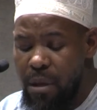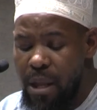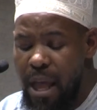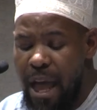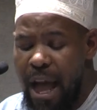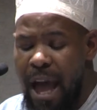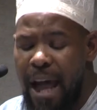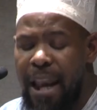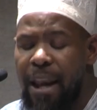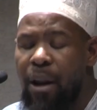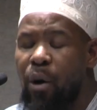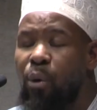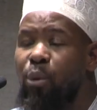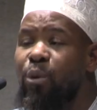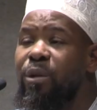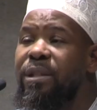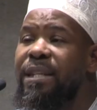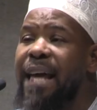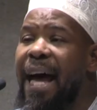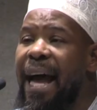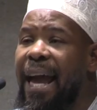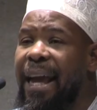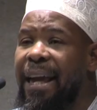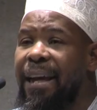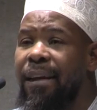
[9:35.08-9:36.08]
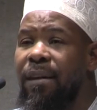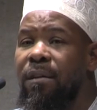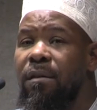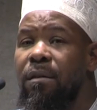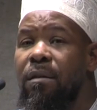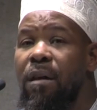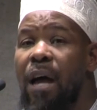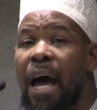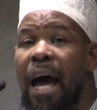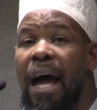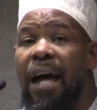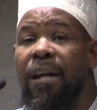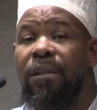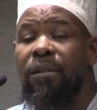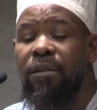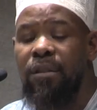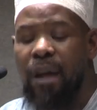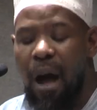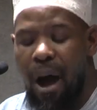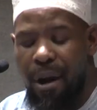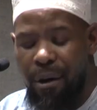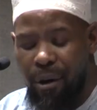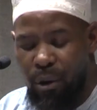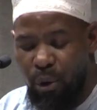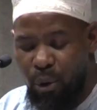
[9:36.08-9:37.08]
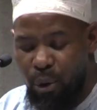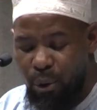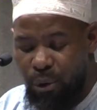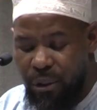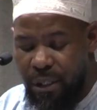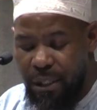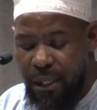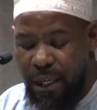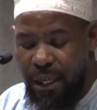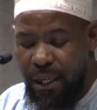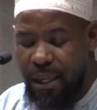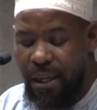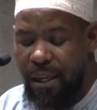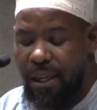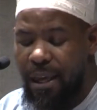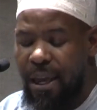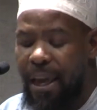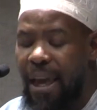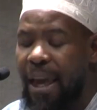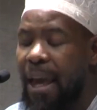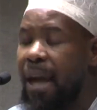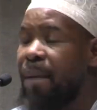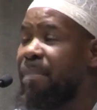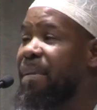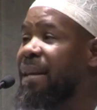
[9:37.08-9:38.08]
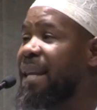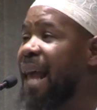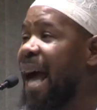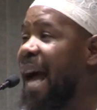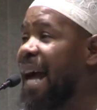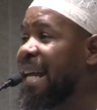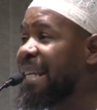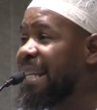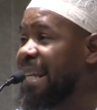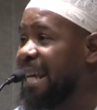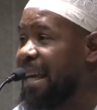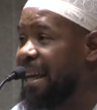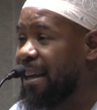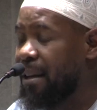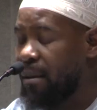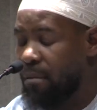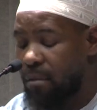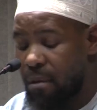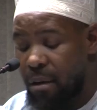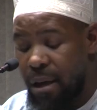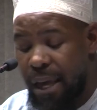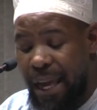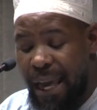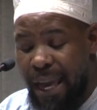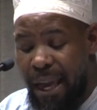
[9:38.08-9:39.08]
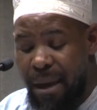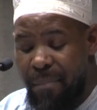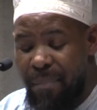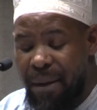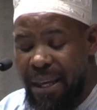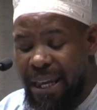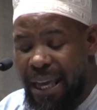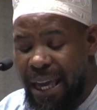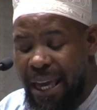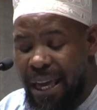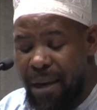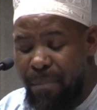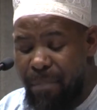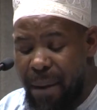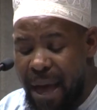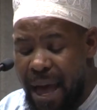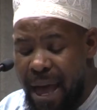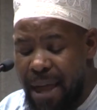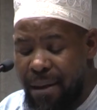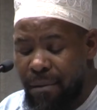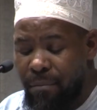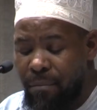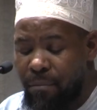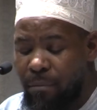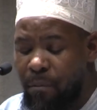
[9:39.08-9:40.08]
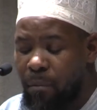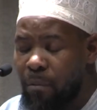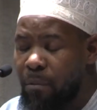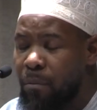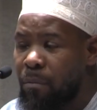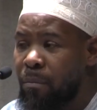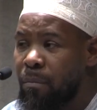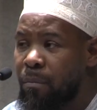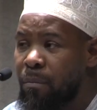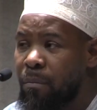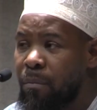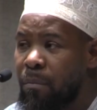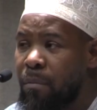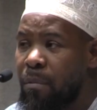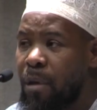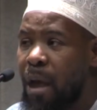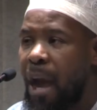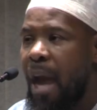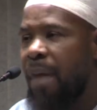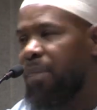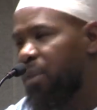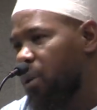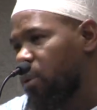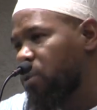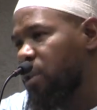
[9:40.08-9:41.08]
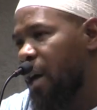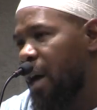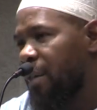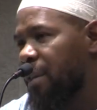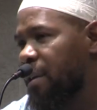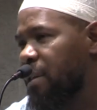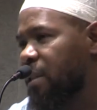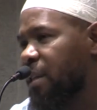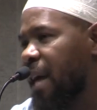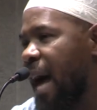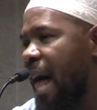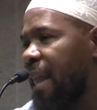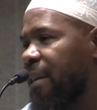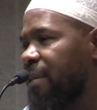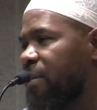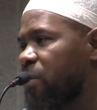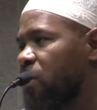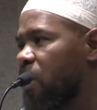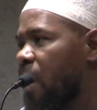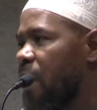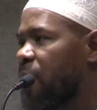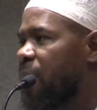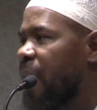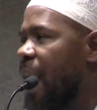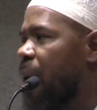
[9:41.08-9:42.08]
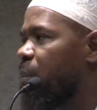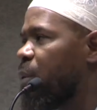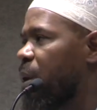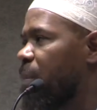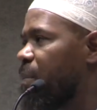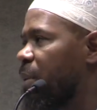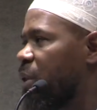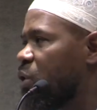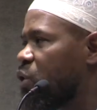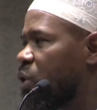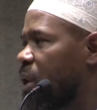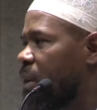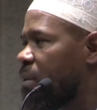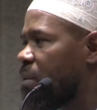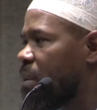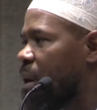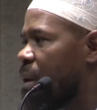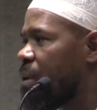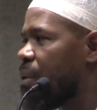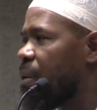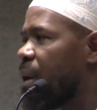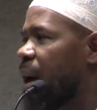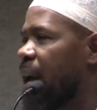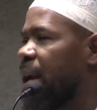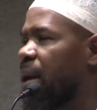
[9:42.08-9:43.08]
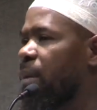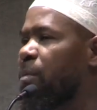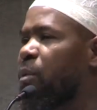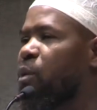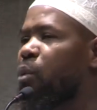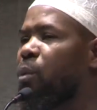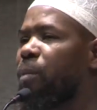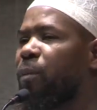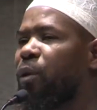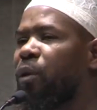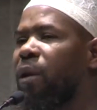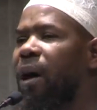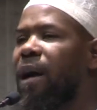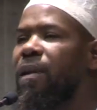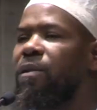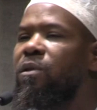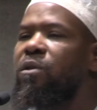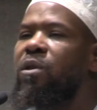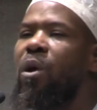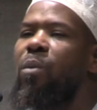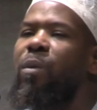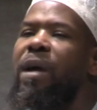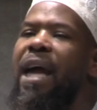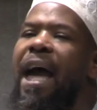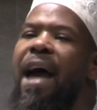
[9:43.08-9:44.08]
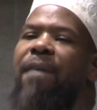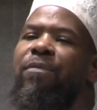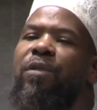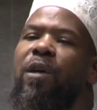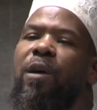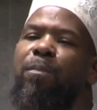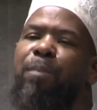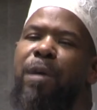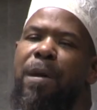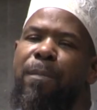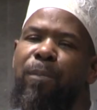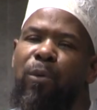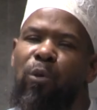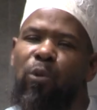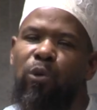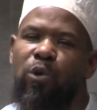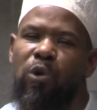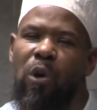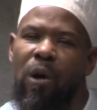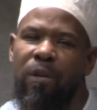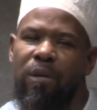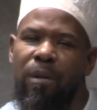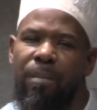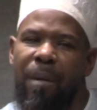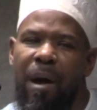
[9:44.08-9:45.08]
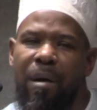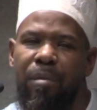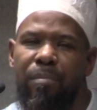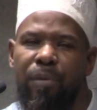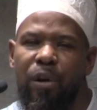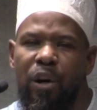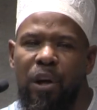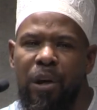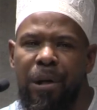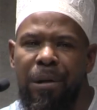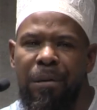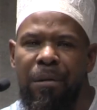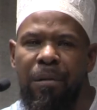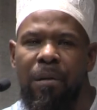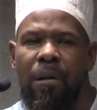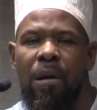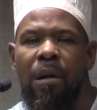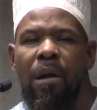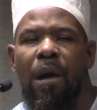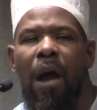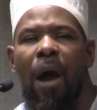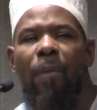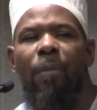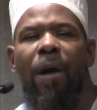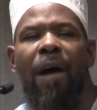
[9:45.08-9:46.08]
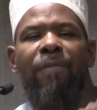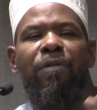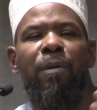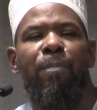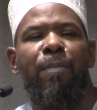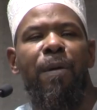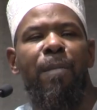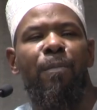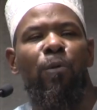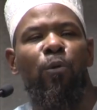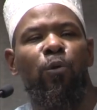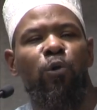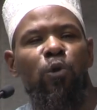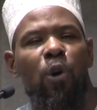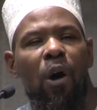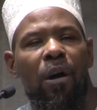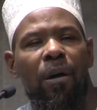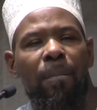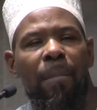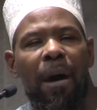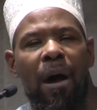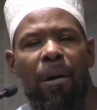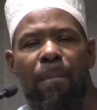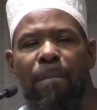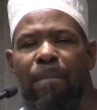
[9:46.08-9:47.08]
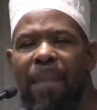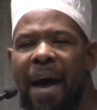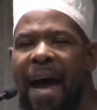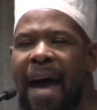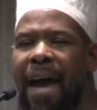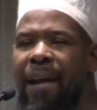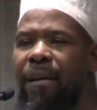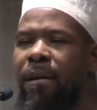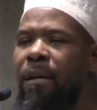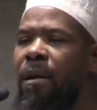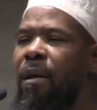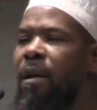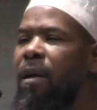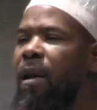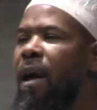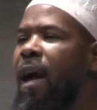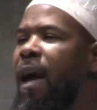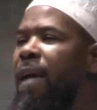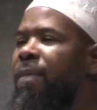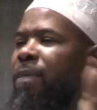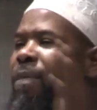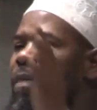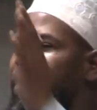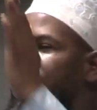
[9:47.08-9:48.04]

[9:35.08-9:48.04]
al-Awza'i, Ad-Daraqutni, Ibn Adi, Ibn Hibban, and those other scholars that we mentioned, rahimahumullah. So we have the people who talked about him good, and we have the people who talk about him bad, and